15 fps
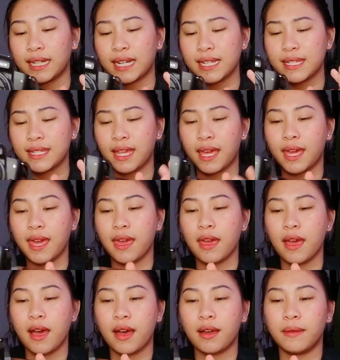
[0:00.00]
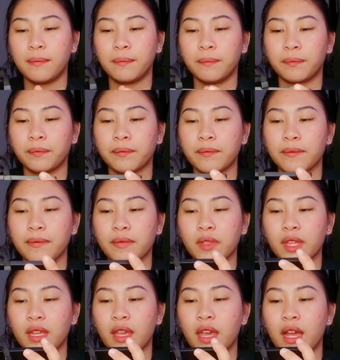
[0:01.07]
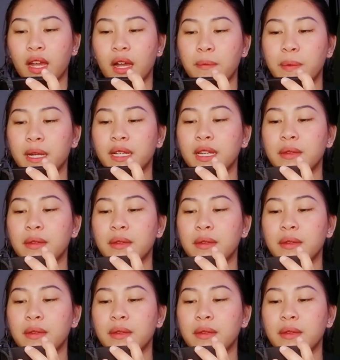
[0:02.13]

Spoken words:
Kasi, kapag